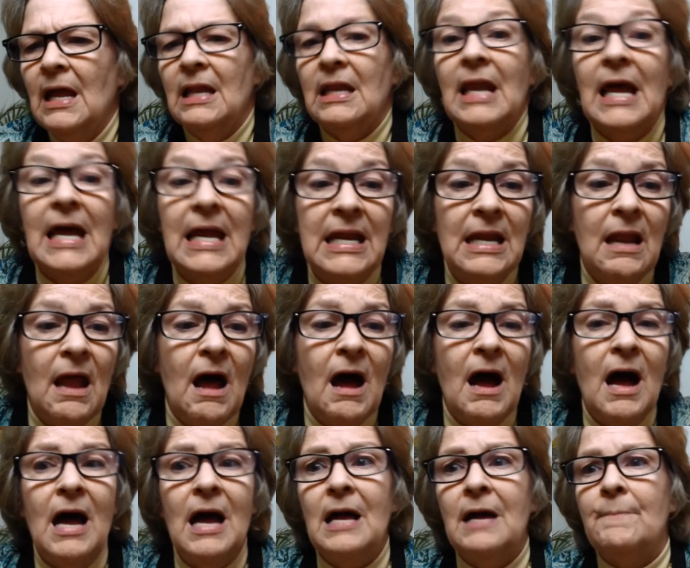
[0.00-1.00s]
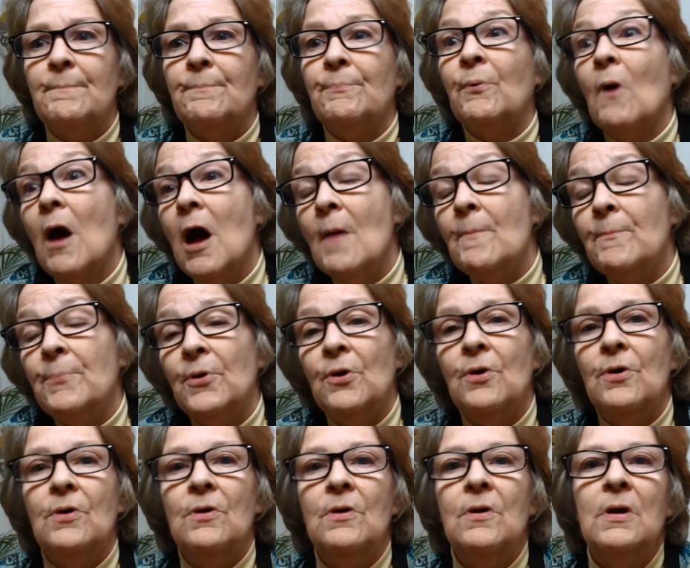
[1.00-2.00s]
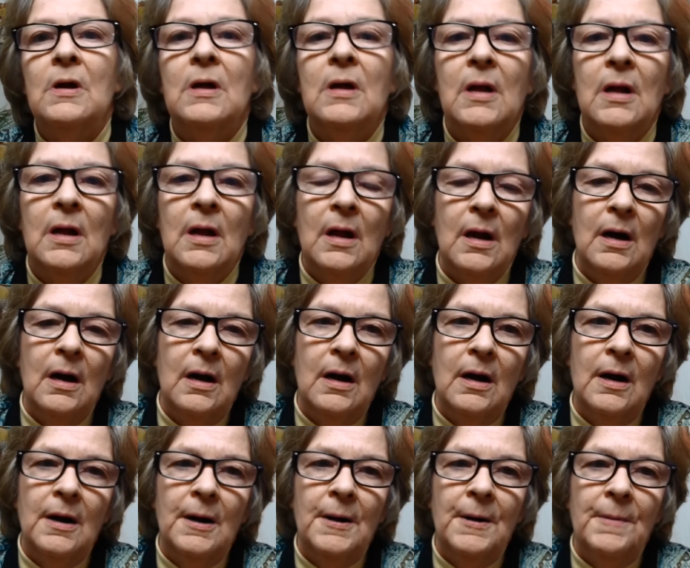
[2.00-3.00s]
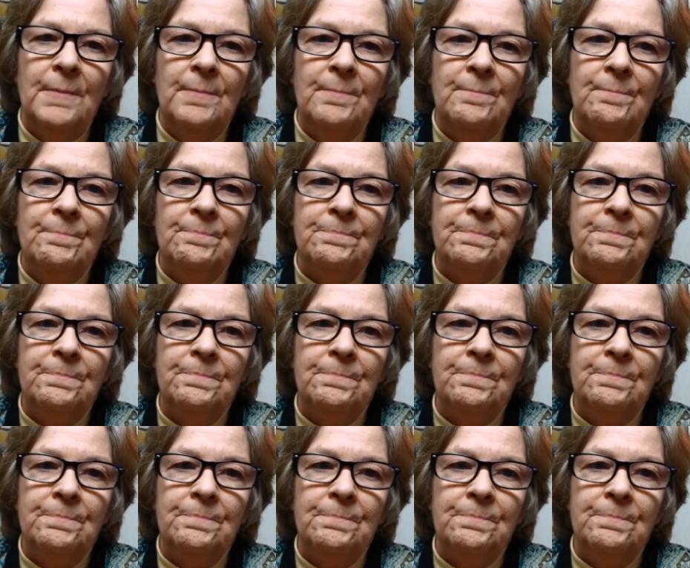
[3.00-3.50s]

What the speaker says: ladylike, proper, um,